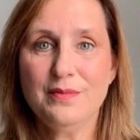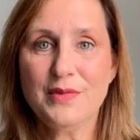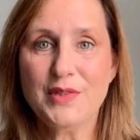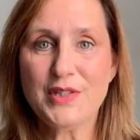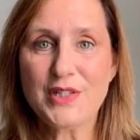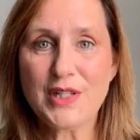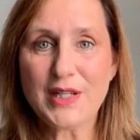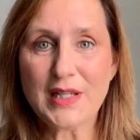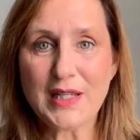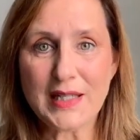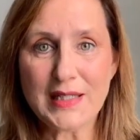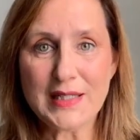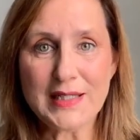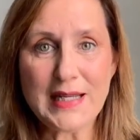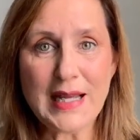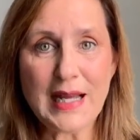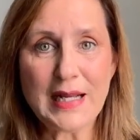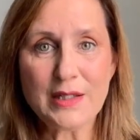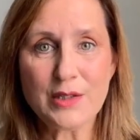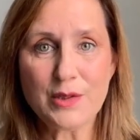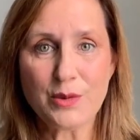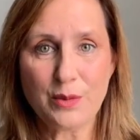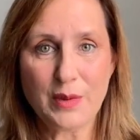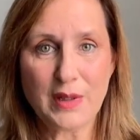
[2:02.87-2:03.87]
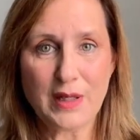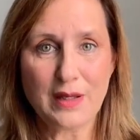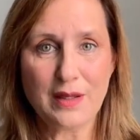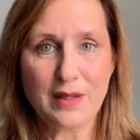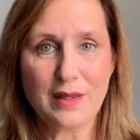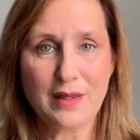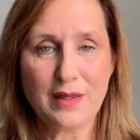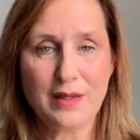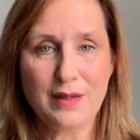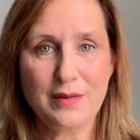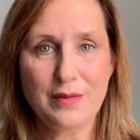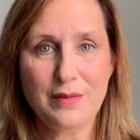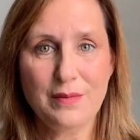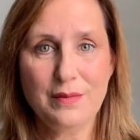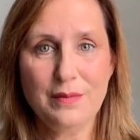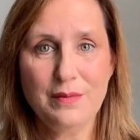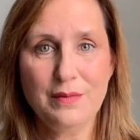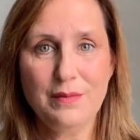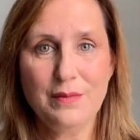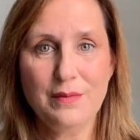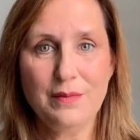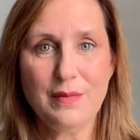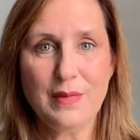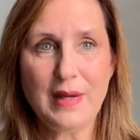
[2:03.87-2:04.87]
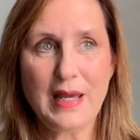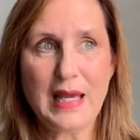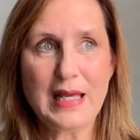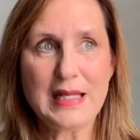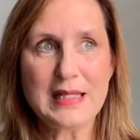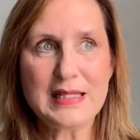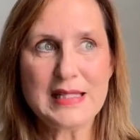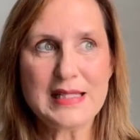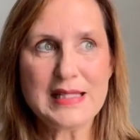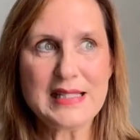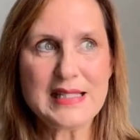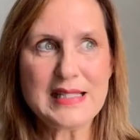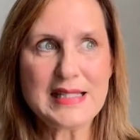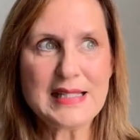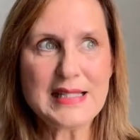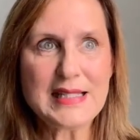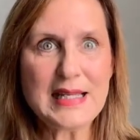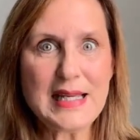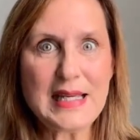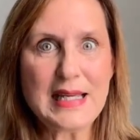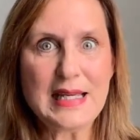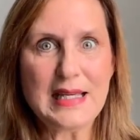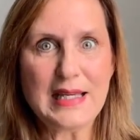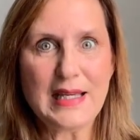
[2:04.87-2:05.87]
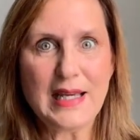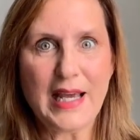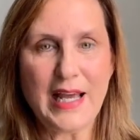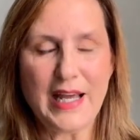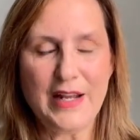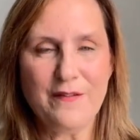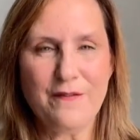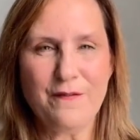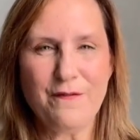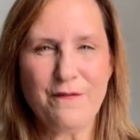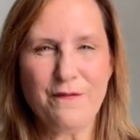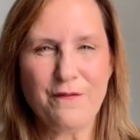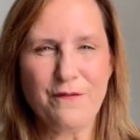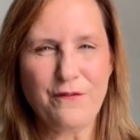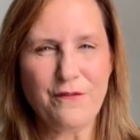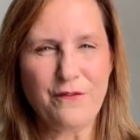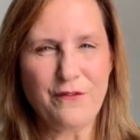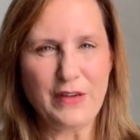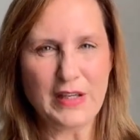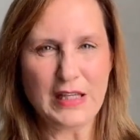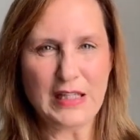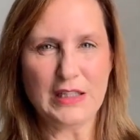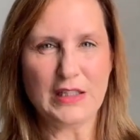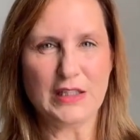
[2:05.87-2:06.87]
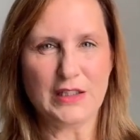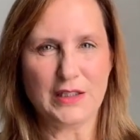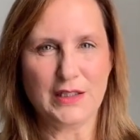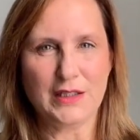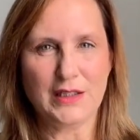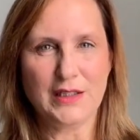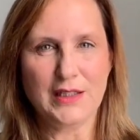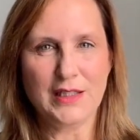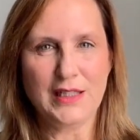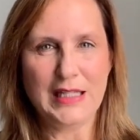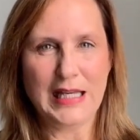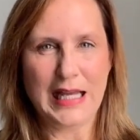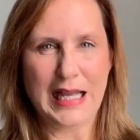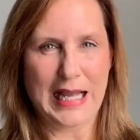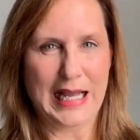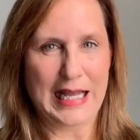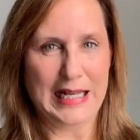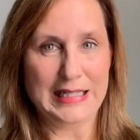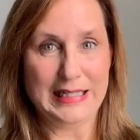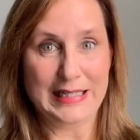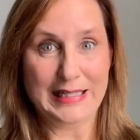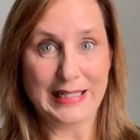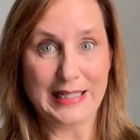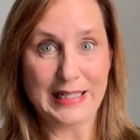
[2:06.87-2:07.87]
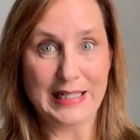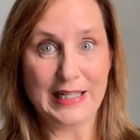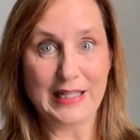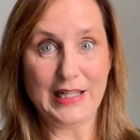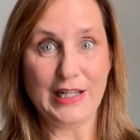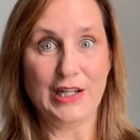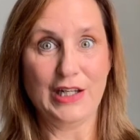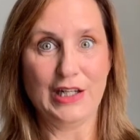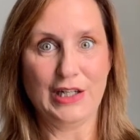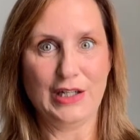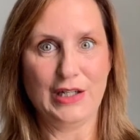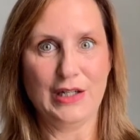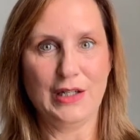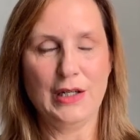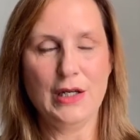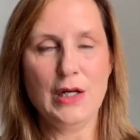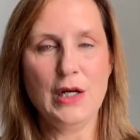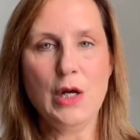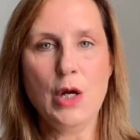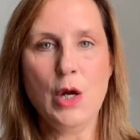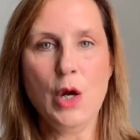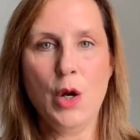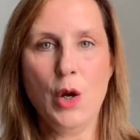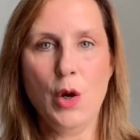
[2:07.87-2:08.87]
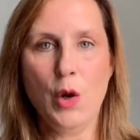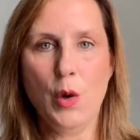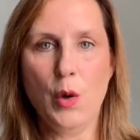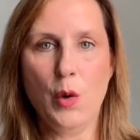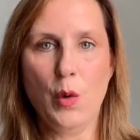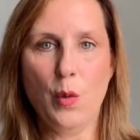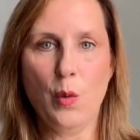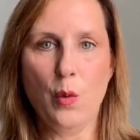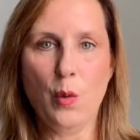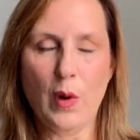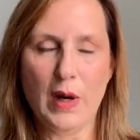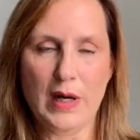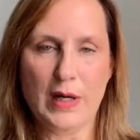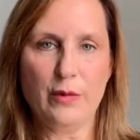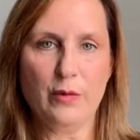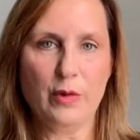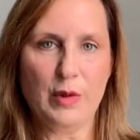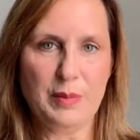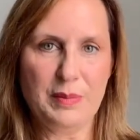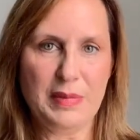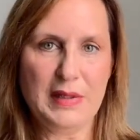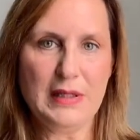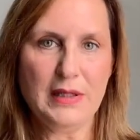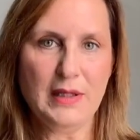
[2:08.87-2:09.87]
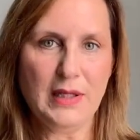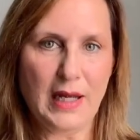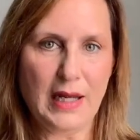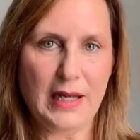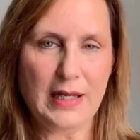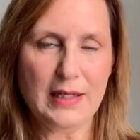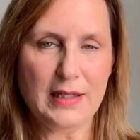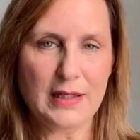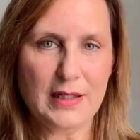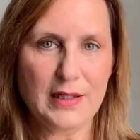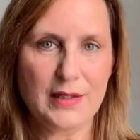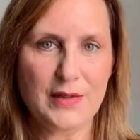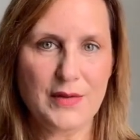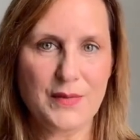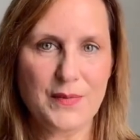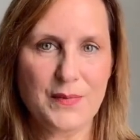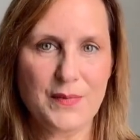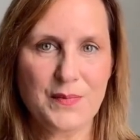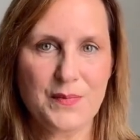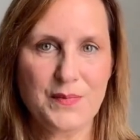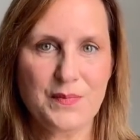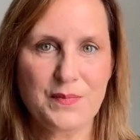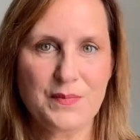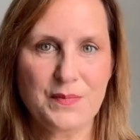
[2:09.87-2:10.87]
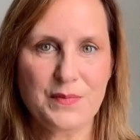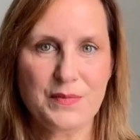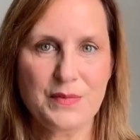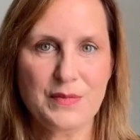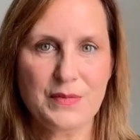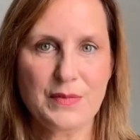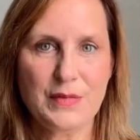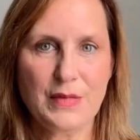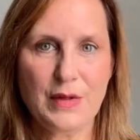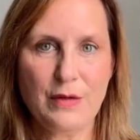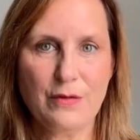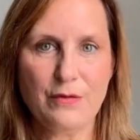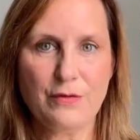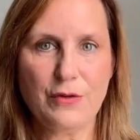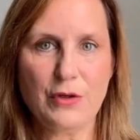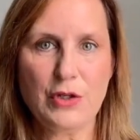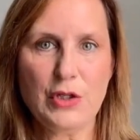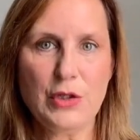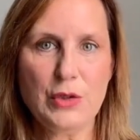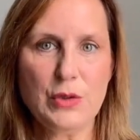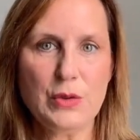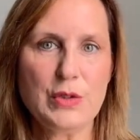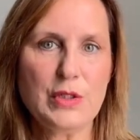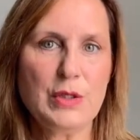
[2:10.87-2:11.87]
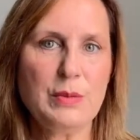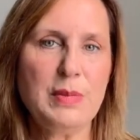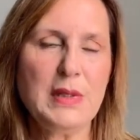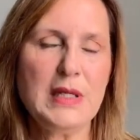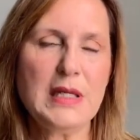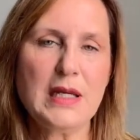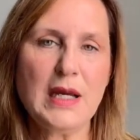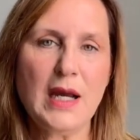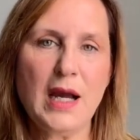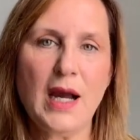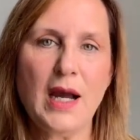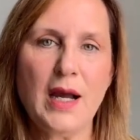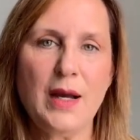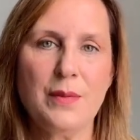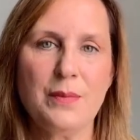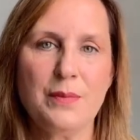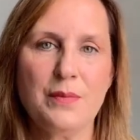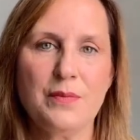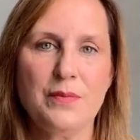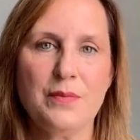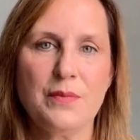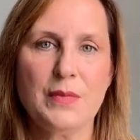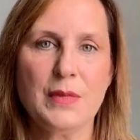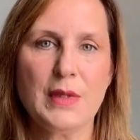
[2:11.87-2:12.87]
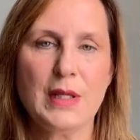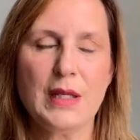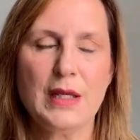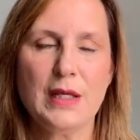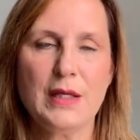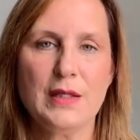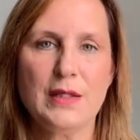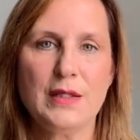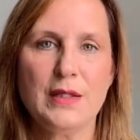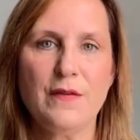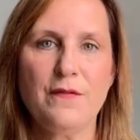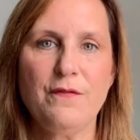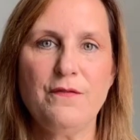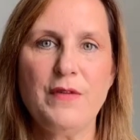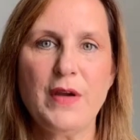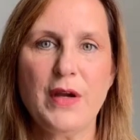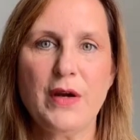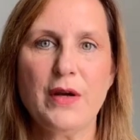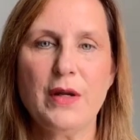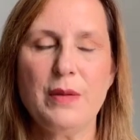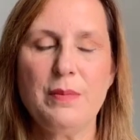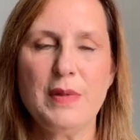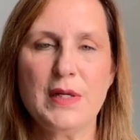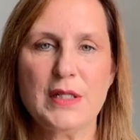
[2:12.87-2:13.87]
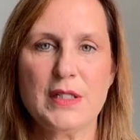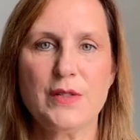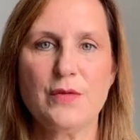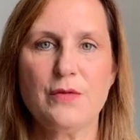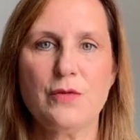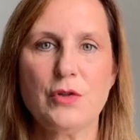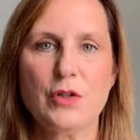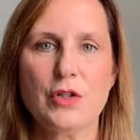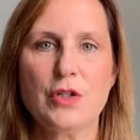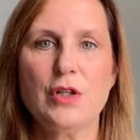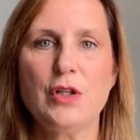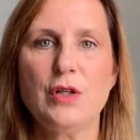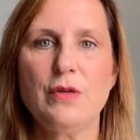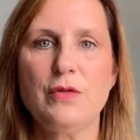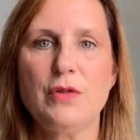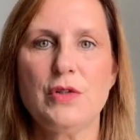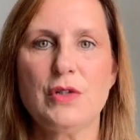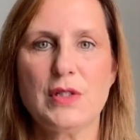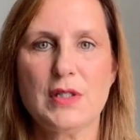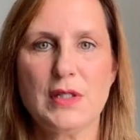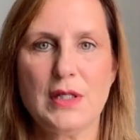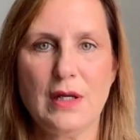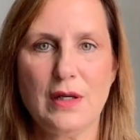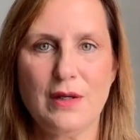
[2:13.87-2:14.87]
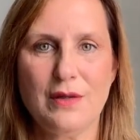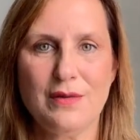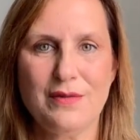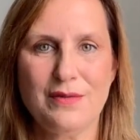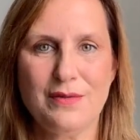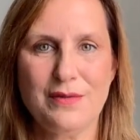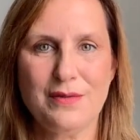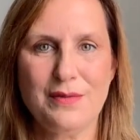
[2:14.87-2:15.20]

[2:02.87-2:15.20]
to connect with and see and feel and hear what it would be like for you to become the very best version of yourself?